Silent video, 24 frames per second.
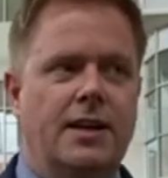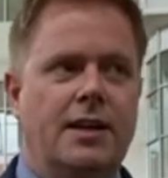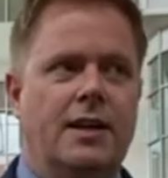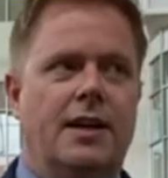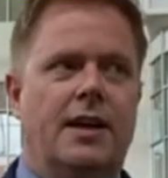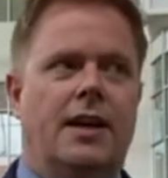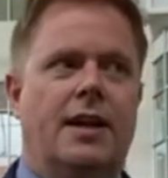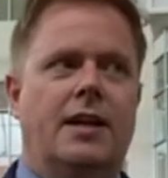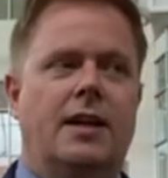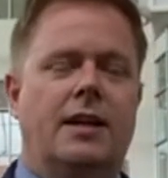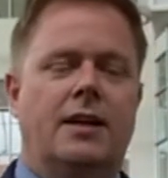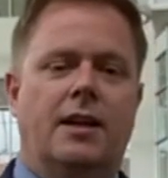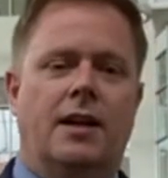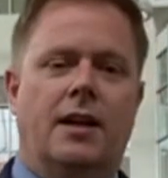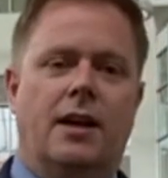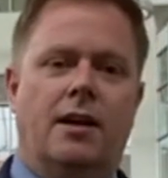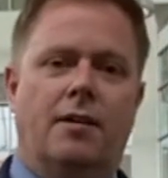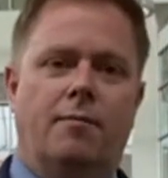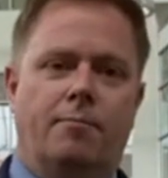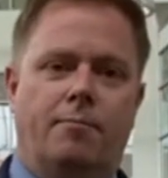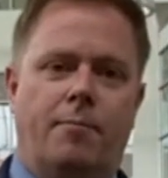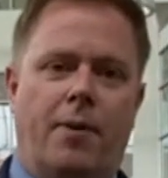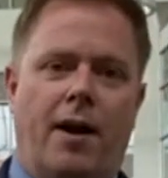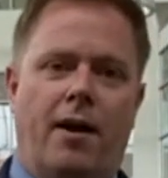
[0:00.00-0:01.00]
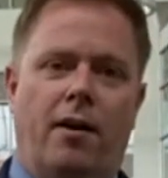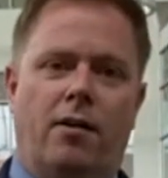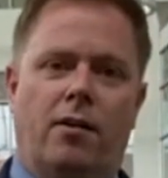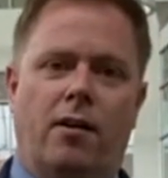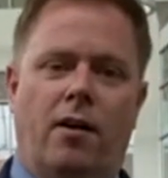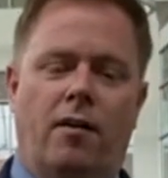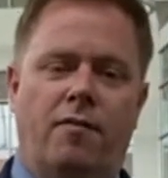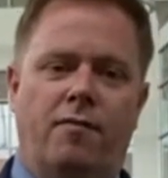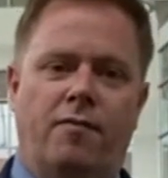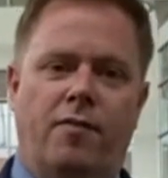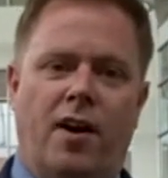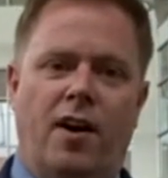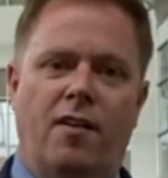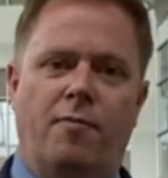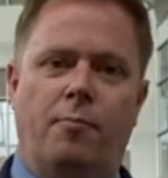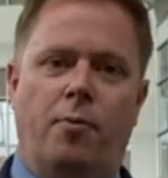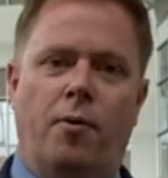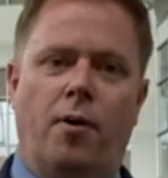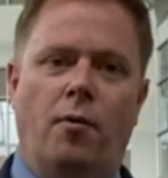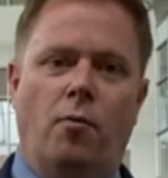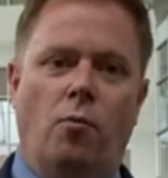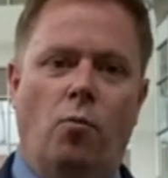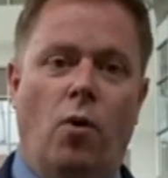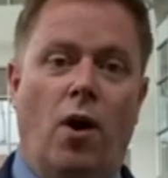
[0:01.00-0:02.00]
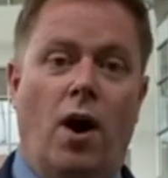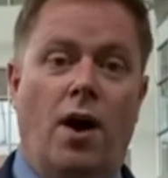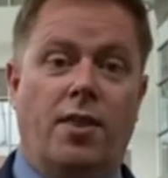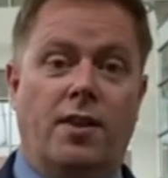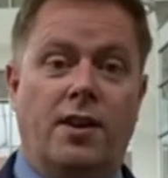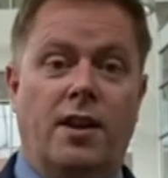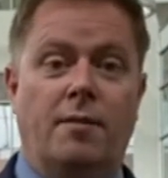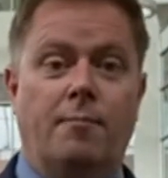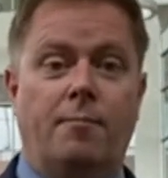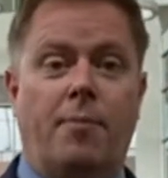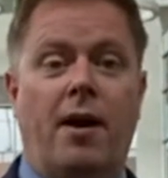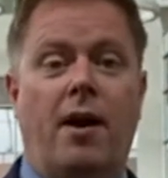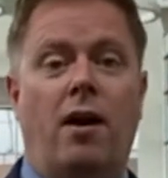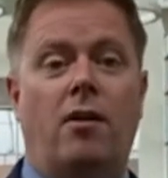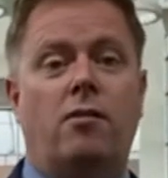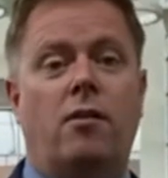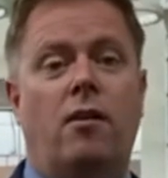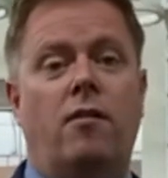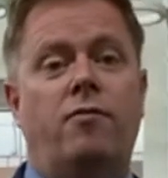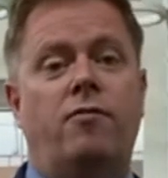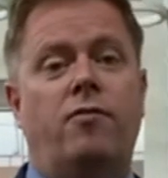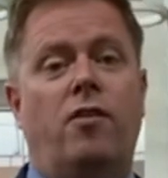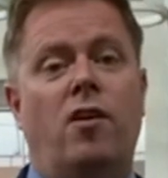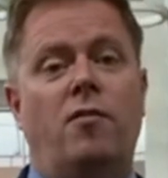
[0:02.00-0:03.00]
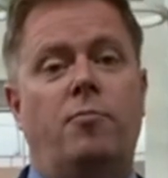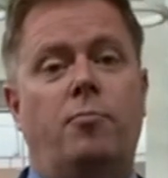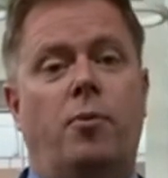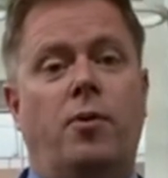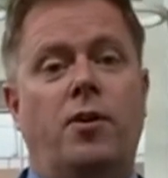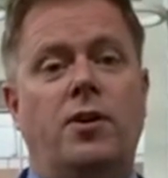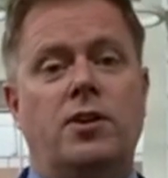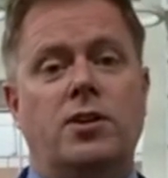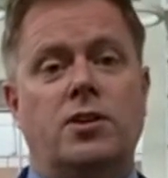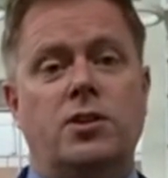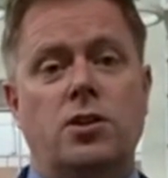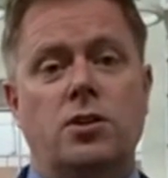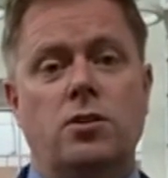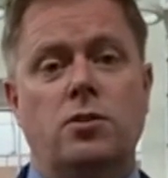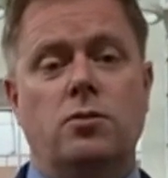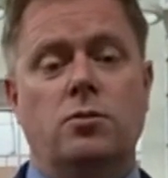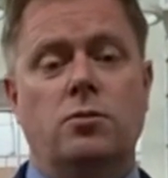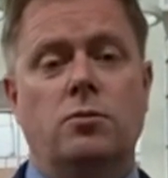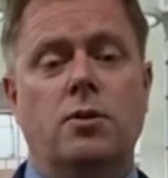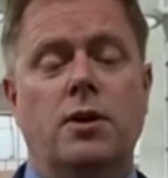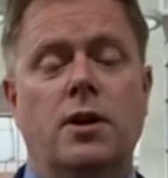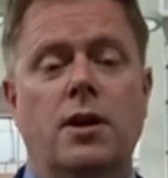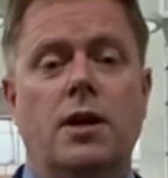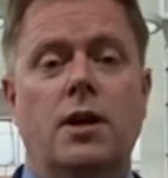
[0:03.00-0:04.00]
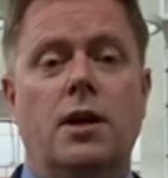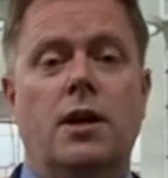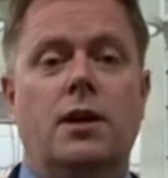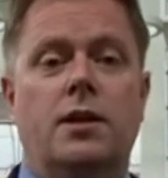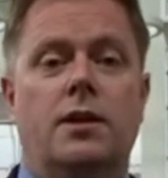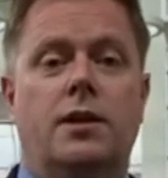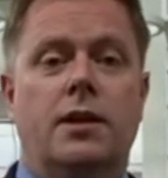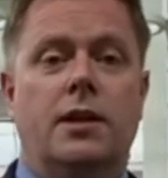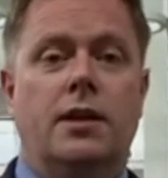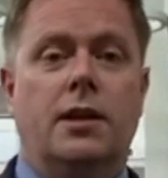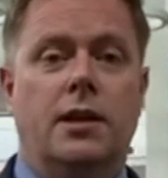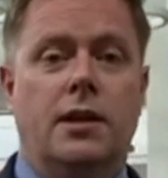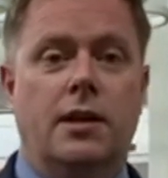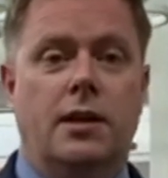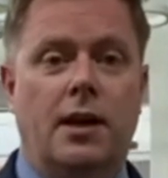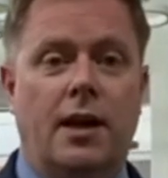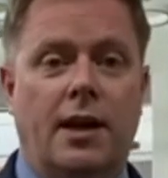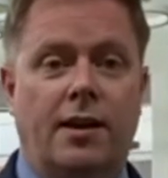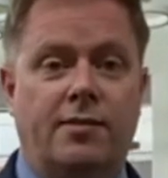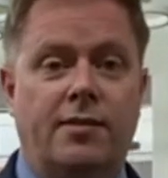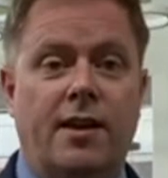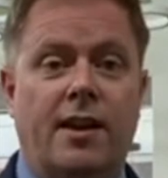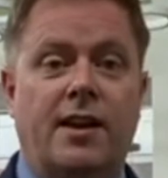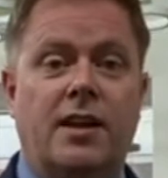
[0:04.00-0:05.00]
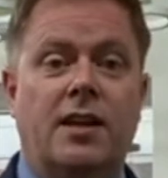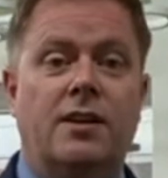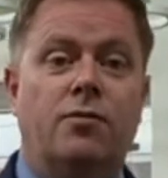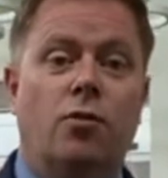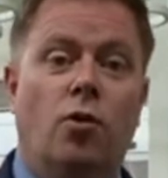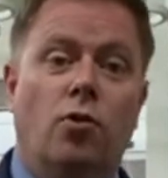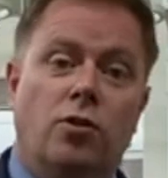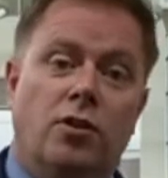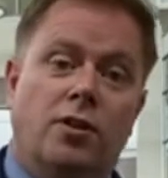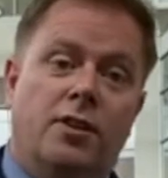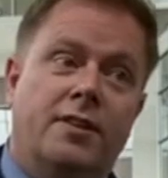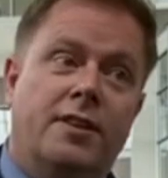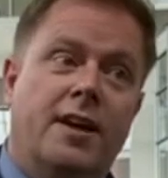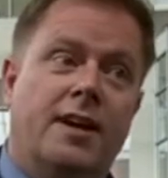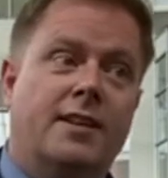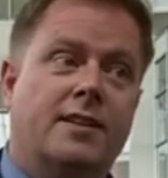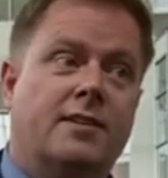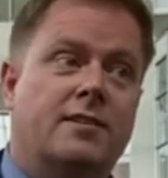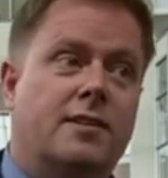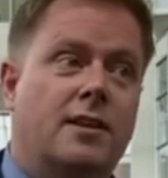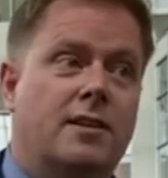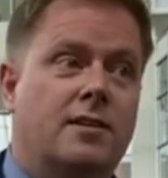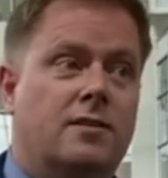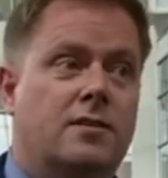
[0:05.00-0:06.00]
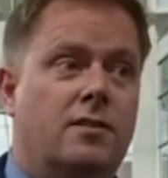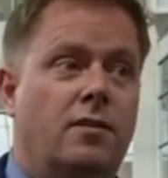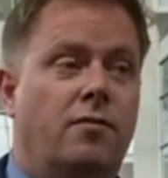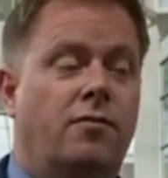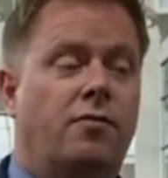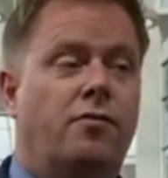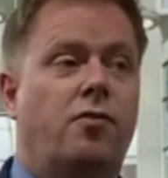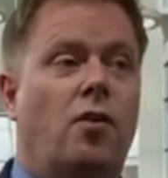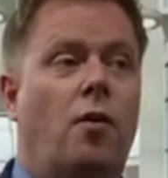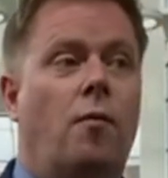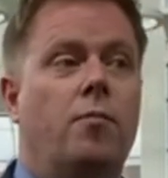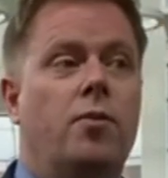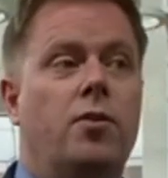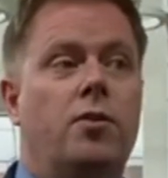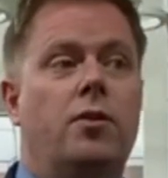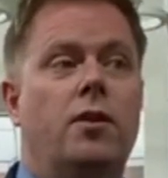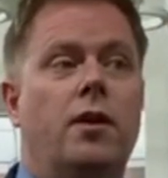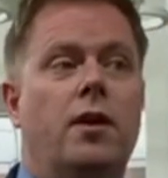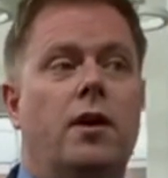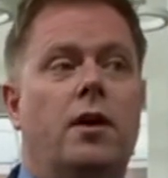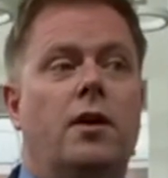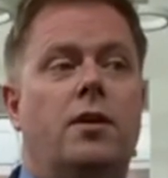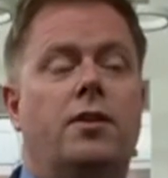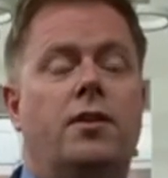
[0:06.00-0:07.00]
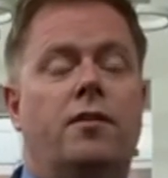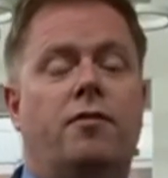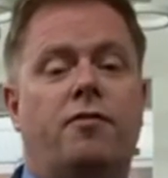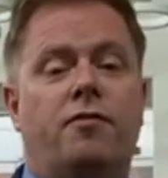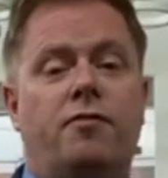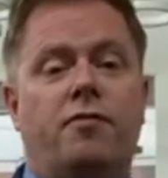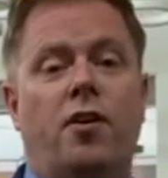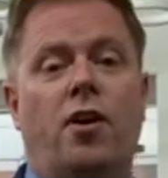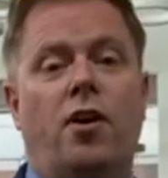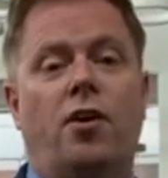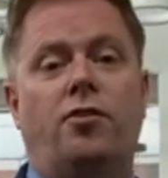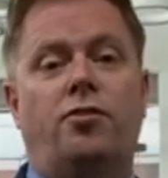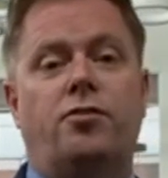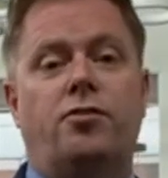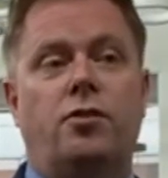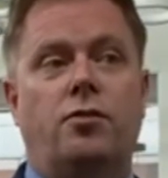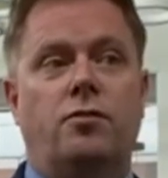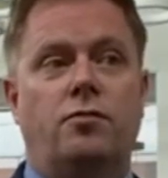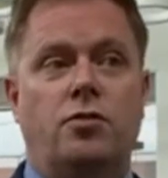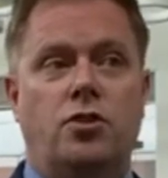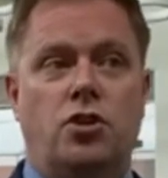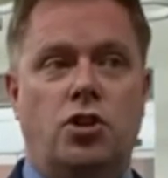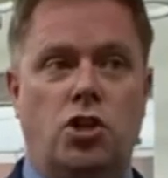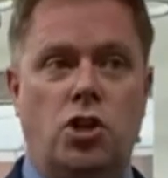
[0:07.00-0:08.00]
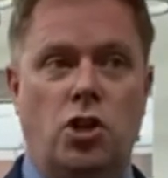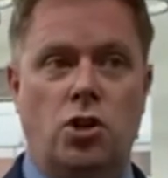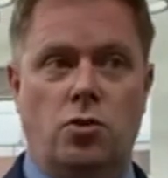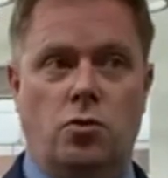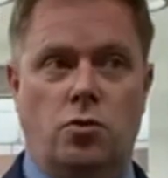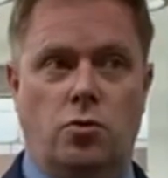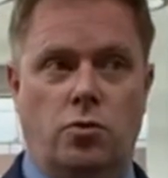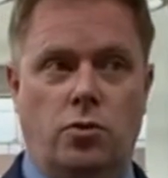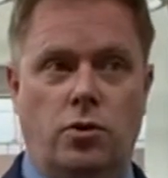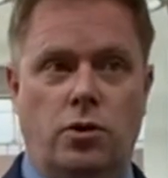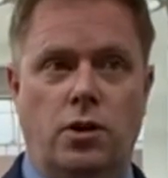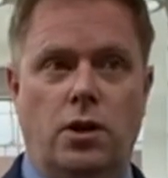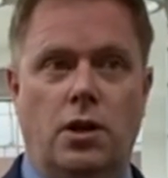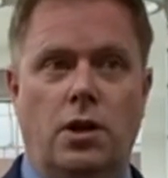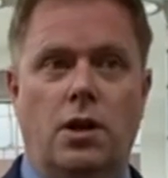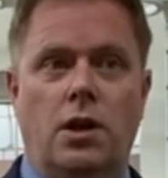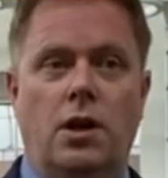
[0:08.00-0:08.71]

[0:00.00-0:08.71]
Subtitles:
in paragraph 5.1, and in paragraph 5.2 the executive order then says that from the 1st of June